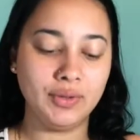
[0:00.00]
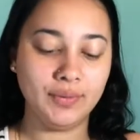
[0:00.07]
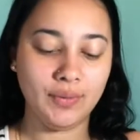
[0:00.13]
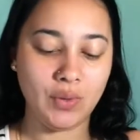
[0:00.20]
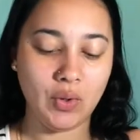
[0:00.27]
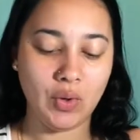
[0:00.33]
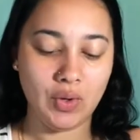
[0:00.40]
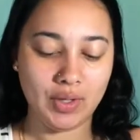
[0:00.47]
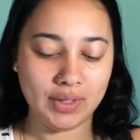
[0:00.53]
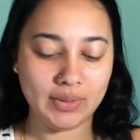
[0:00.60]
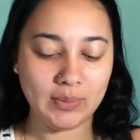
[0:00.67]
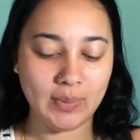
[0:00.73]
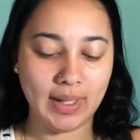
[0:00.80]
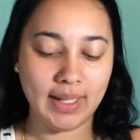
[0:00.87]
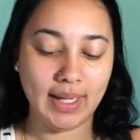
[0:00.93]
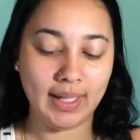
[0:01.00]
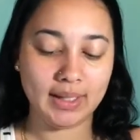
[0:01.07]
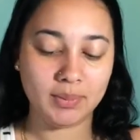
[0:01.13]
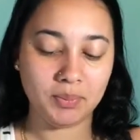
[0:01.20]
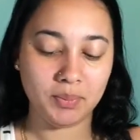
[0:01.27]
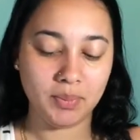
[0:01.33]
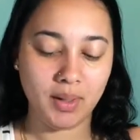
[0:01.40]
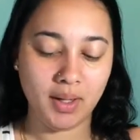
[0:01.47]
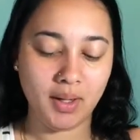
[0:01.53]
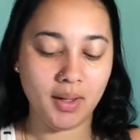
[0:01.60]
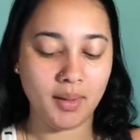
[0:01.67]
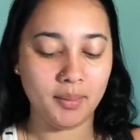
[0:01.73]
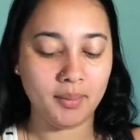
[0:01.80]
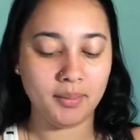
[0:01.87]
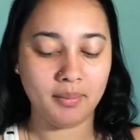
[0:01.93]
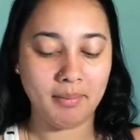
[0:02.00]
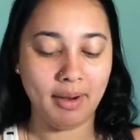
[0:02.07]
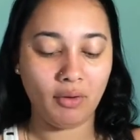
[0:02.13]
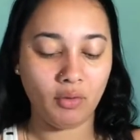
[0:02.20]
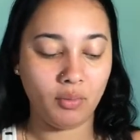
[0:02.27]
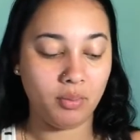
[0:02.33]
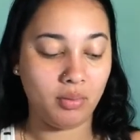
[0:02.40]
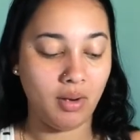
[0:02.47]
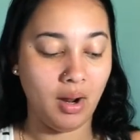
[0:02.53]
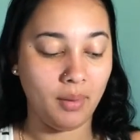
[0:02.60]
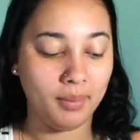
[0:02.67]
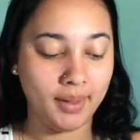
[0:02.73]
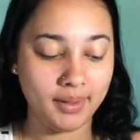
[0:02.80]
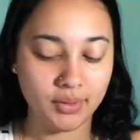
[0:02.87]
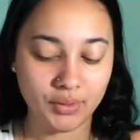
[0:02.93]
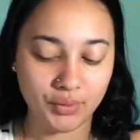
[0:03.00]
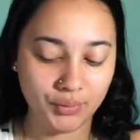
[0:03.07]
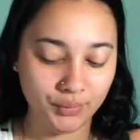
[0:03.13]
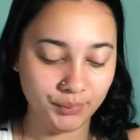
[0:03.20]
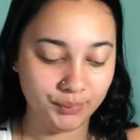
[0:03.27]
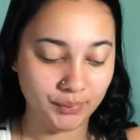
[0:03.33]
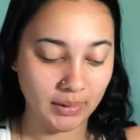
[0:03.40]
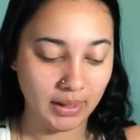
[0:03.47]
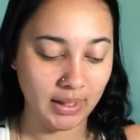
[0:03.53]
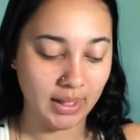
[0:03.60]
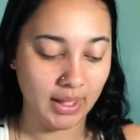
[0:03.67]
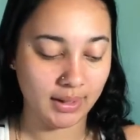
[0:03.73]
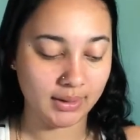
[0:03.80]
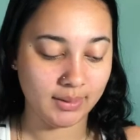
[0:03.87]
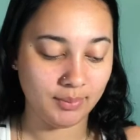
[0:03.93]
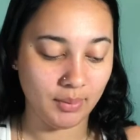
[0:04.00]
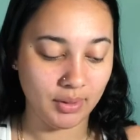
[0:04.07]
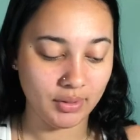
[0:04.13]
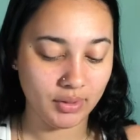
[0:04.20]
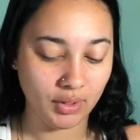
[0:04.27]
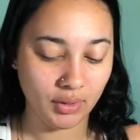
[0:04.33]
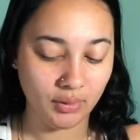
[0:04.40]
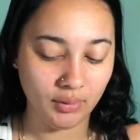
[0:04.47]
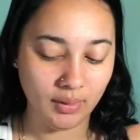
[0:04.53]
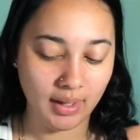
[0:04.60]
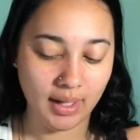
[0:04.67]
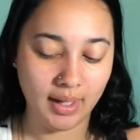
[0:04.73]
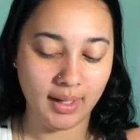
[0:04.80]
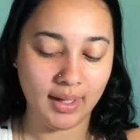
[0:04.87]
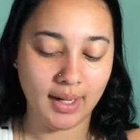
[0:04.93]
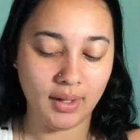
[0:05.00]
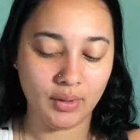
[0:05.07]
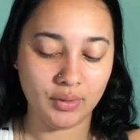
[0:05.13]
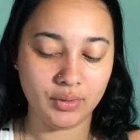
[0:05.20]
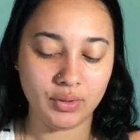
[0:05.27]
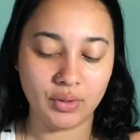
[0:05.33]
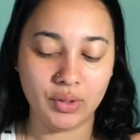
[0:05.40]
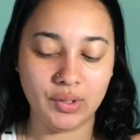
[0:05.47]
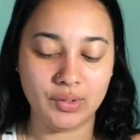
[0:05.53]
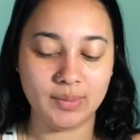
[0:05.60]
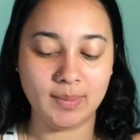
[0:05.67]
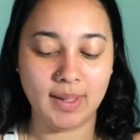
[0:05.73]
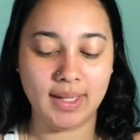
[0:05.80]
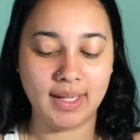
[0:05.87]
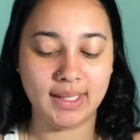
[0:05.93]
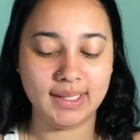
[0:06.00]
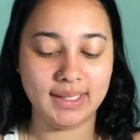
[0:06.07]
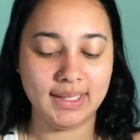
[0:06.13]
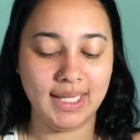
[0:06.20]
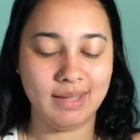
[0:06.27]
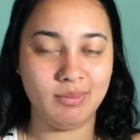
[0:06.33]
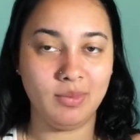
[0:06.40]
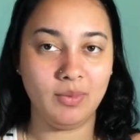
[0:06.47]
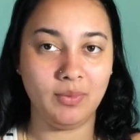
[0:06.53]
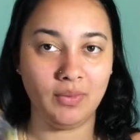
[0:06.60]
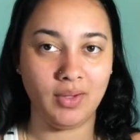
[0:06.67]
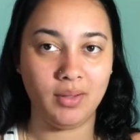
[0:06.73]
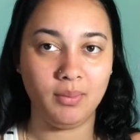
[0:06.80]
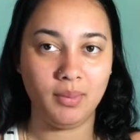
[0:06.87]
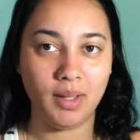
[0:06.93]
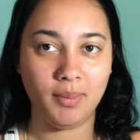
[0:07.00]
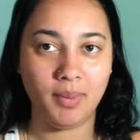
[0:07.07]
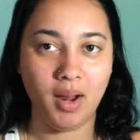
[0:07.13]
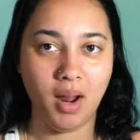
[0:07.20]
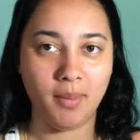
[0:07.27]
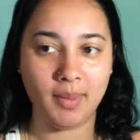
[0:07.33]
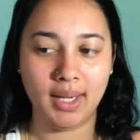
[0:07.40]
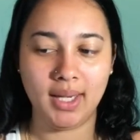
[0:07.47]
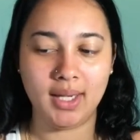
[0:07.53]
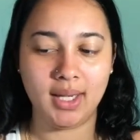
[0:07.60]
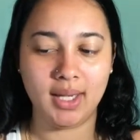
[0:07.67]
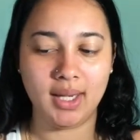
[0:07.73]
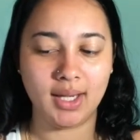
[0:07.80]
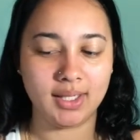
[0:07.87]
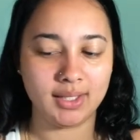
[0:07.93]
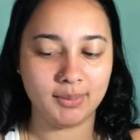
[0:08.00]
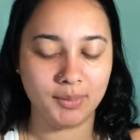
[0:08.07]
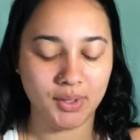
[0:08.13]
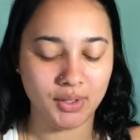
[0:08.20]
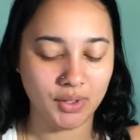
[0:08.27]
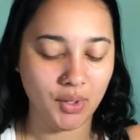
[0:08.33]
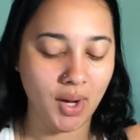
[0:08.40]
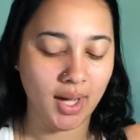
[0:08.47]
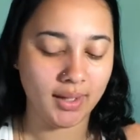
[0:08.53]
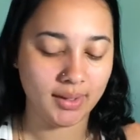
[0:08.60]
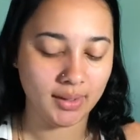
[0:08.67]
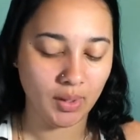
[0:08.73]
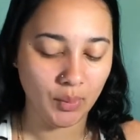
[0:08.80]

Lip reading: of course, my NYX Micro Brow Pencil in Espresso. And I also use my NYX Tame Frame Pomade in Espresso as